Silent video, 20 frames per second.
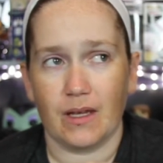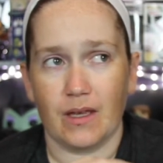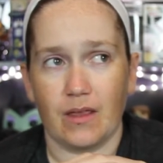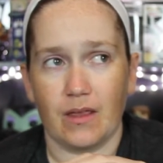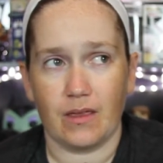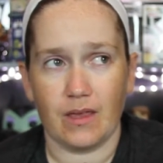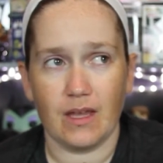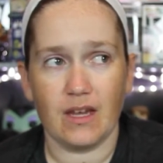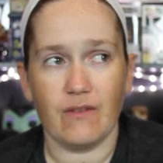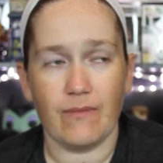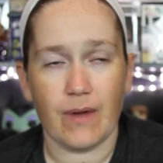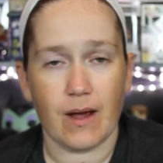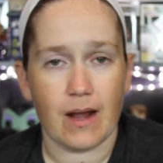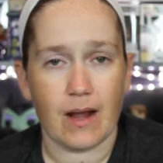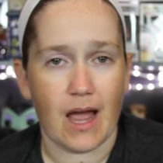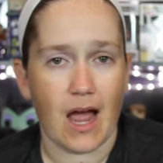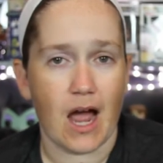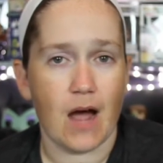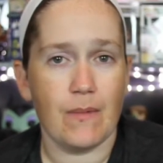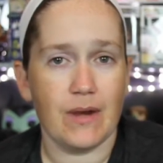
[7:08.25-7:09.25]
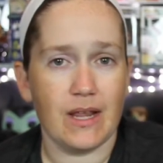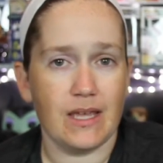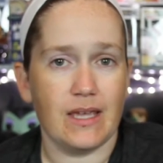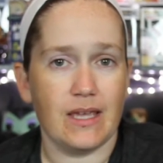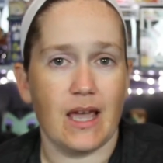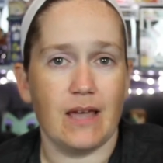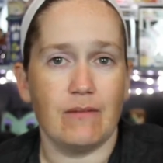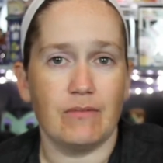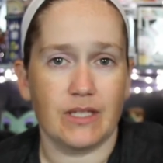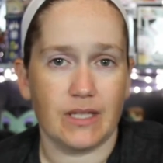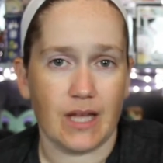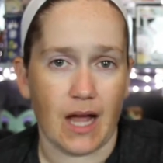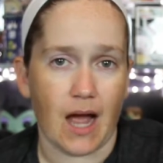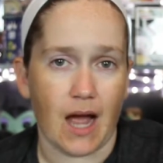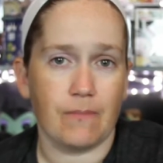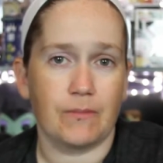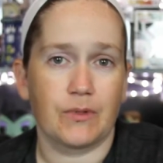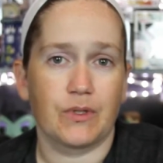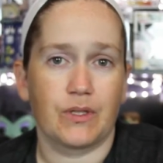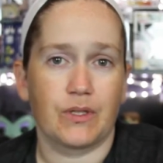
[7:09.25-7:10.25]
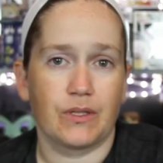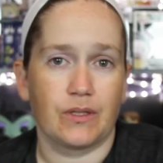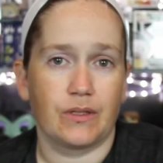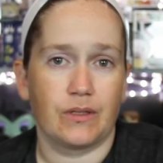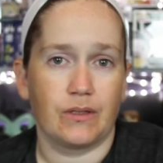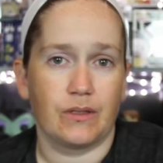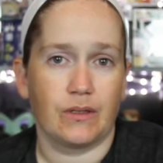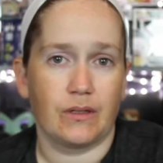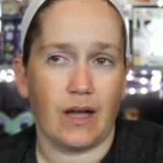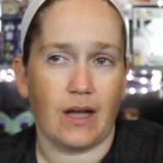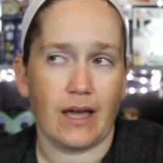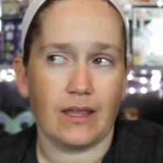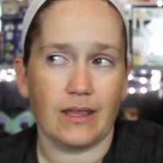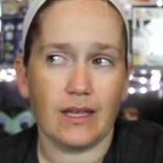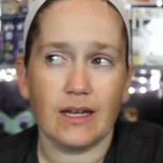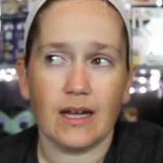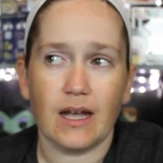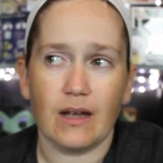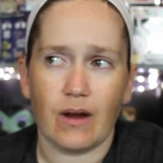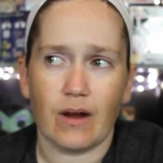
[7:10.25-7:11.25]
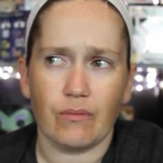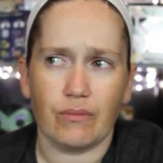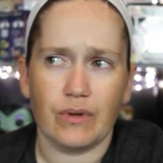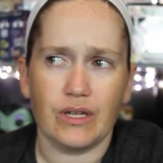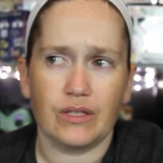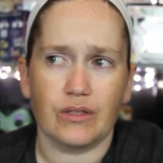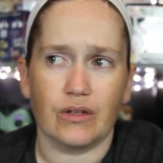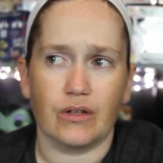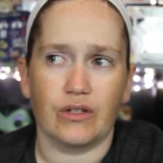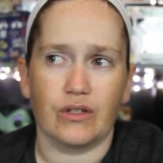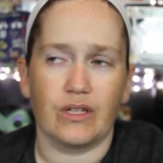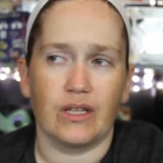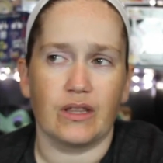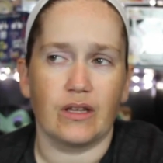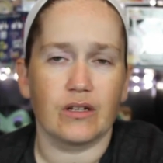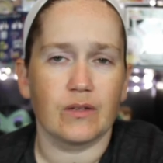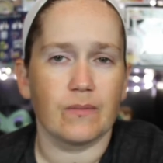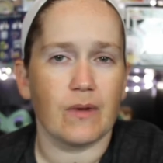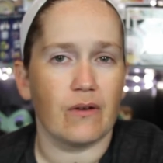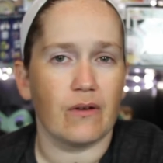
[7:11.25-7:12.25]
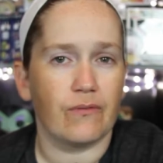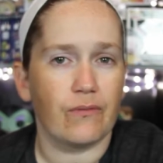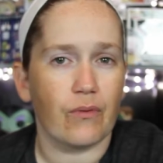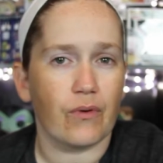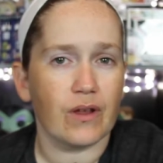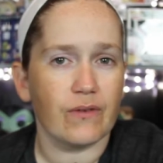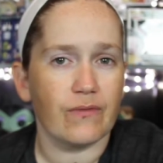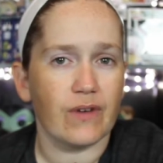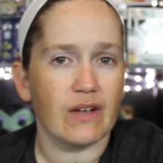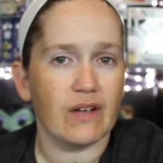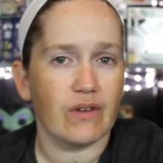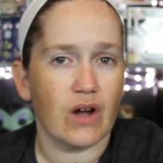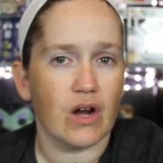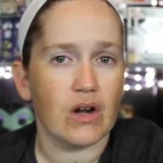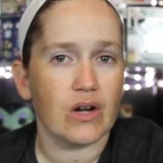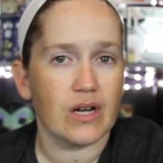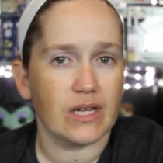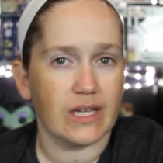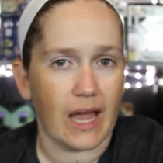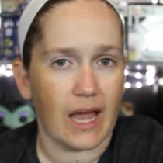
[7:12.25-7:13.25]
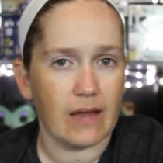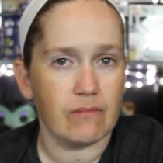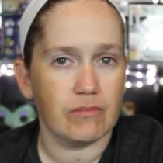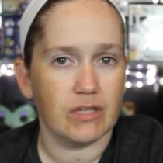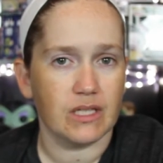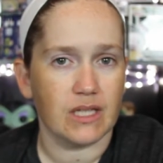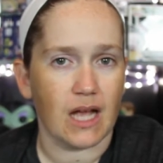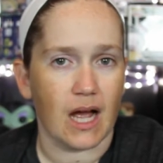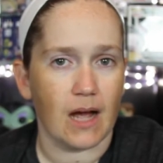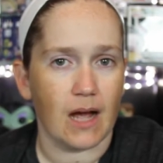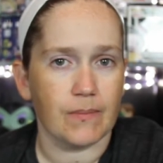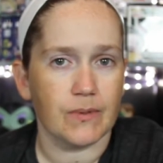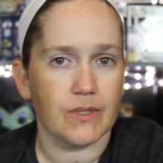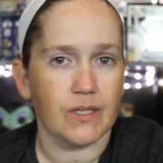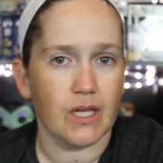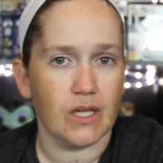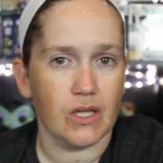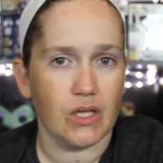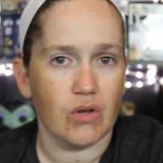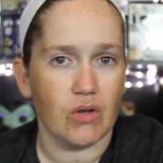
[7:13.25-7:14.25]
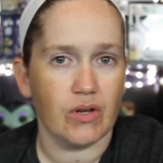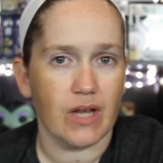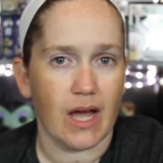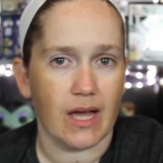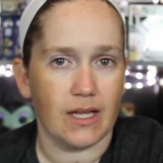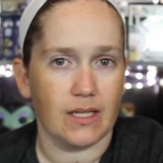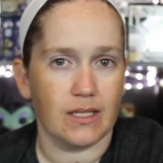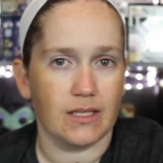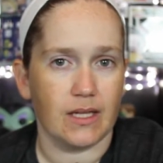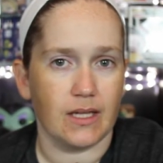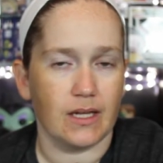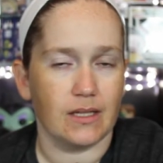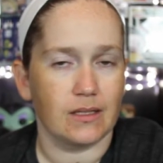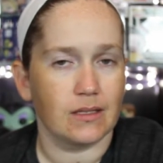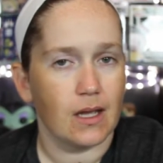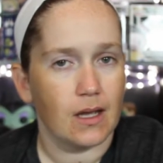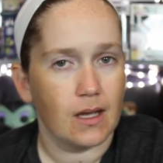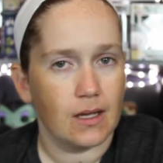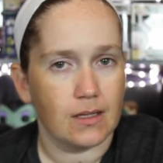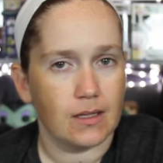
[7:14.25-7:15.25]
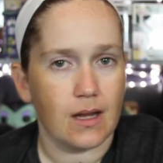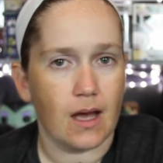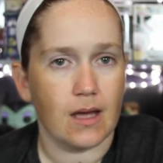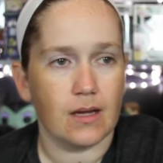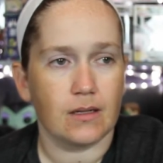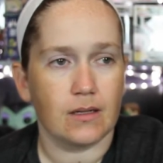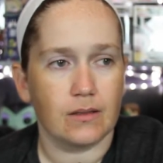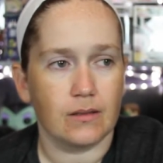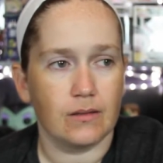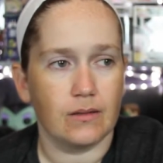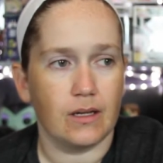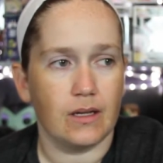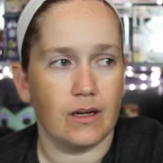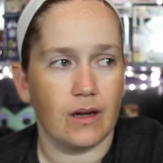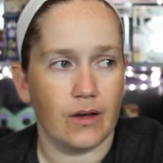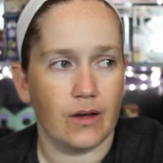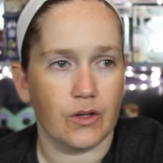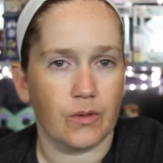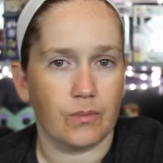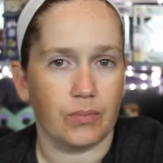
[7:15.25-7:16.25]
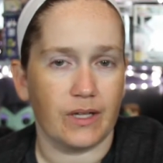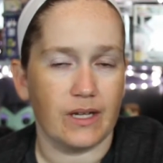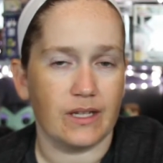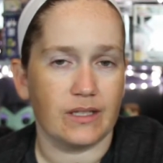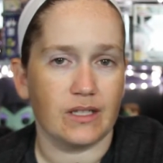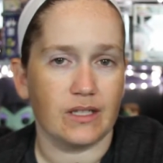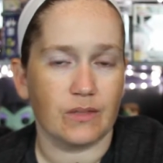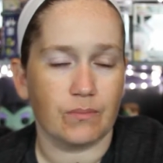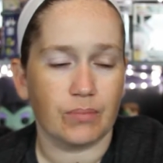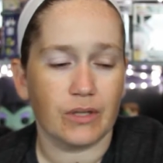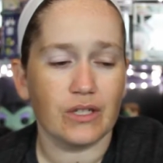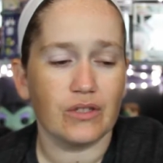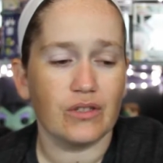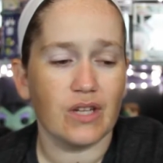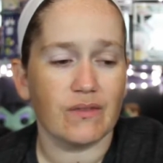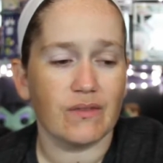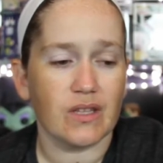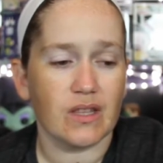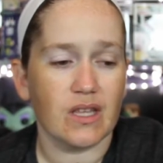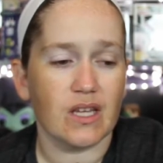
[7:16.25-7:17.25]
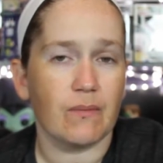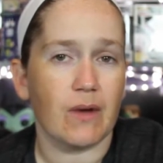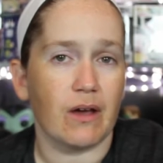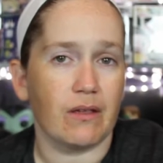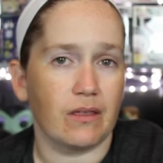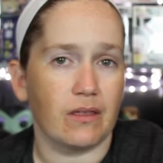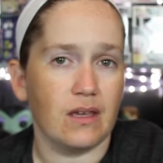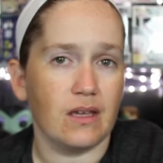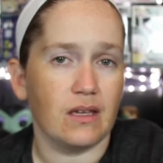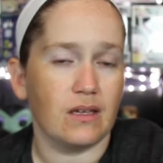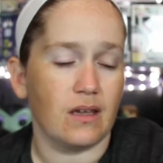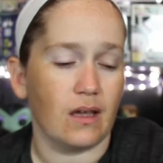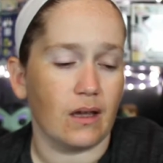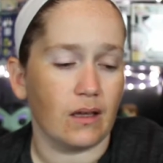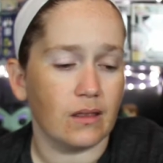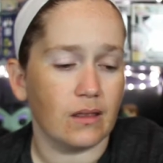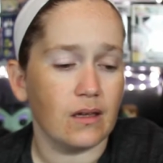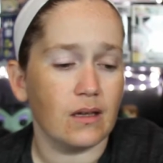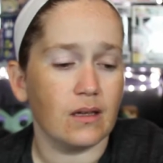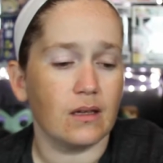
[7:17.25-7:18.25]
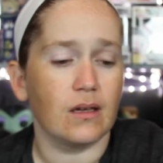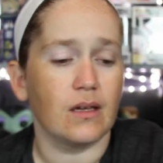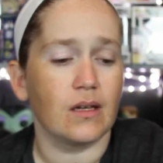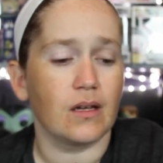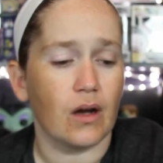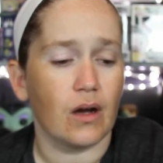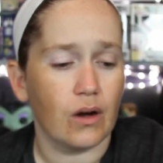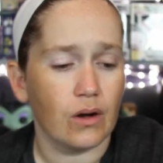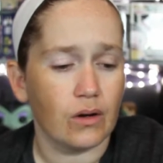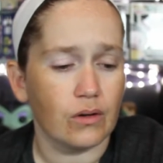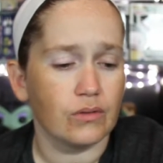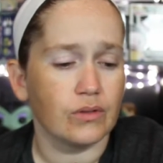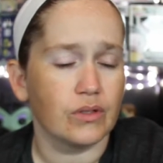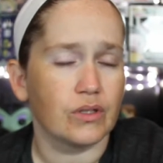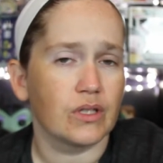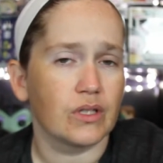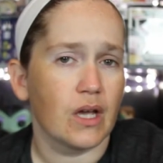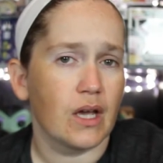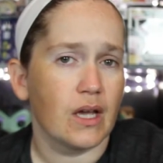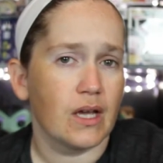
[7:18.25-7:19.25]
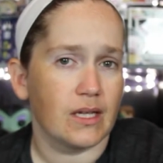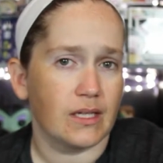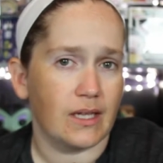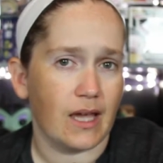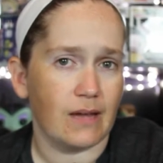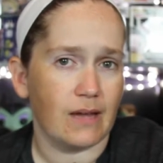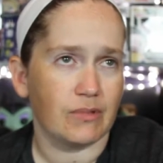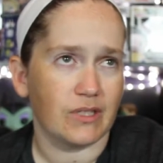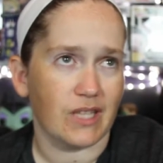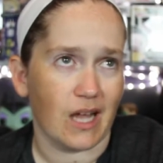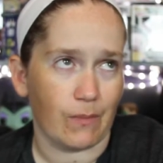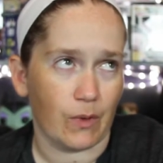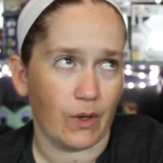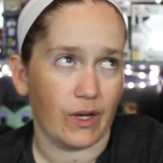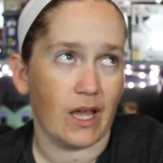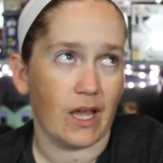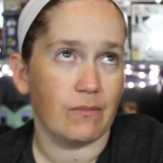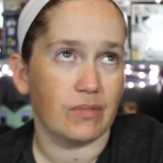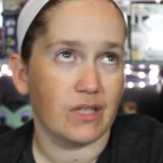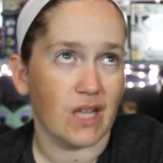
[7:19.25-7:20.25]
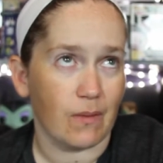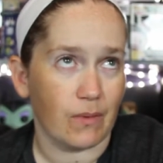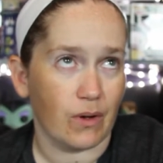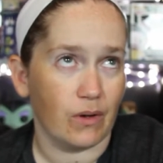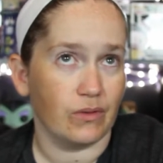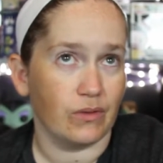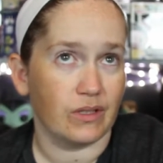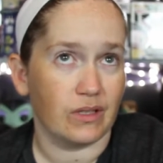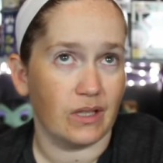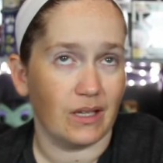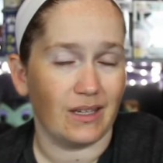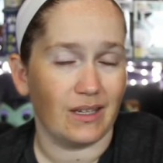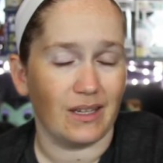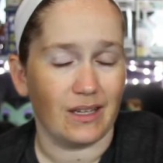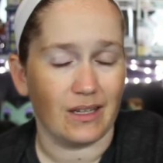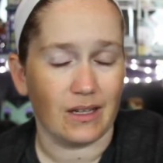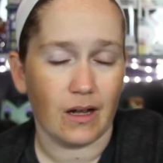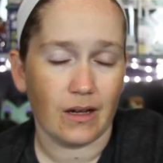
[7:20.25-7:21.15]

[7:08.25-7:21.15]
Think about how many GameStops, I think I researched it, there's about 4,500 GameStops in the United States, not including other places. Plus, you have to think about ThinkGeek. ThinkGeek owns GameStop, or GameStop owns ThinkGeek.